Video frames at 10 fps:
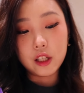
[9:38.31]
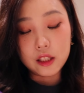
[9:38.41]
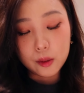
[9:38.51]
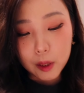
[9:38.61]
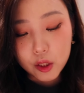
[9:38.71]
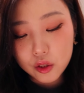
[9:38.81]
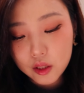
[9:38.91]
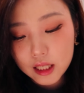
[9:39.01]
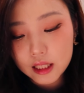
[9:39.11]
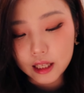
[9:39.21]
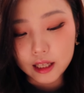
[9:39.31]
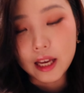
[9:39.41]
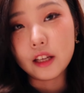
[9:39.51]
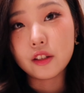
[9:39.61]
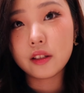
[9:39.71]
especially like
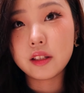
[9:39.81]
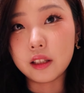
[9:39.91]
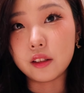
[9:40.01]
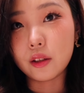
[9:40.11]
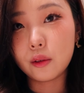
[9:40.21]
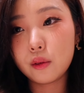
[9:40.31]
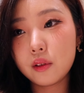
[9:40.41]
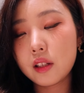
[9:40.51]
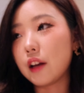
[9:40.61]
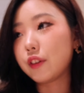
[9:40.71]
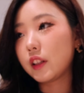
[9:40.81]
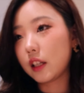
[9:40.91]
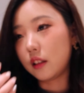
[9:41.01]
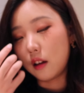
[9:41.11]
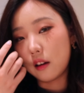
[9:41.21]
Asian skin tones. I feel
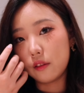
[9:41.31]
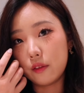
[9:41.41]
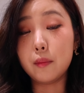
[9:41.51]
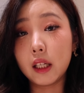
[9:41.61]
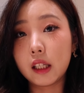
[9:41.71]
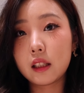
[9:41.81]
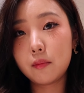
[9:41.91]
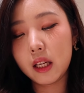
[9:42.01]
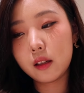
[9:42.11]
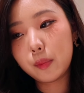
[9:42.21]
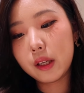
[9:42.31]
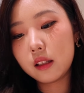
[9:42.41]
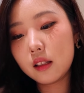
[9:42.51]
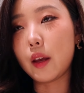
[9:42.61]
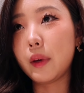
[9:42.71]
like a lot of American makeup
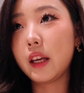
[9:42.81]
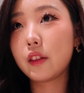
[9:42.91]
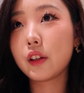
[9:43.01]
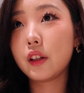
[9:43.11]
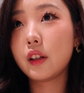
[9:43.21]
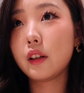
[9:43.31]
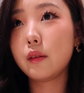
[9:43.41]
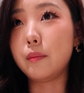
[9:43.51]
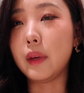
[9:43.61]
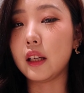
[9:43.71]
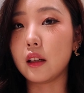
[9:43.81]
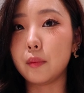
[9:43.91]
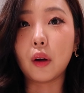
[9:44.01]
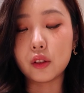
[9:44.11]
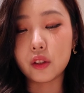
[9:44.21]
brands, they make their makeup
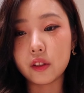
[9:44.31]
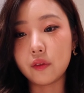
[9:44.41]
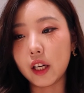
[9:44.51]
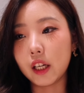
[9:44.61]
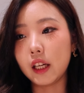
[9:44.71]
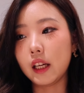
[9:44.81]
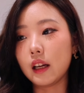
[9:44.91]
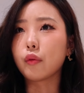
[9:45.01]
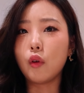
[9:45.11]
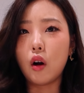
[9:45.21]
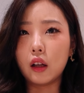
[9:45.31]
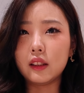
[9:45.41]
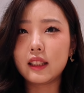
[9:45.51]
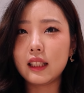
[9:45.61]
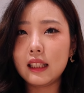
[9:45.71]
bronzers very
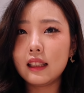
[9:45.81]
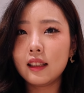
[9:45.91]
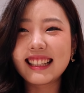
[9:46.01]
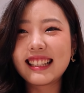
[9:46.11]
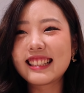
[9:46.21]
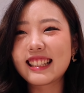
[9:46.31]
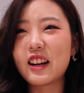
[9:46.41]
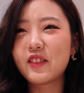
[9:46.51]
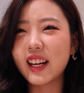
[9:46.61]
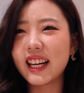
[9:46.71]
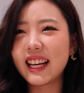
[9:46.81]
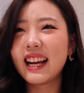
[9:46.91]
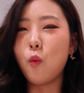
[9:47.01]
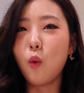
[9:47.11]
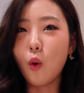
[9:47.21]
bronzy. Like it's like a very
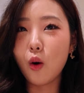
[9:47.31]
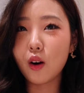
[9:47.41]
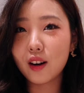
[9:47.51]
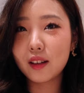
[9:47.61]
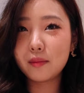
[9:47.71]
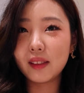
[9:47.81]
warm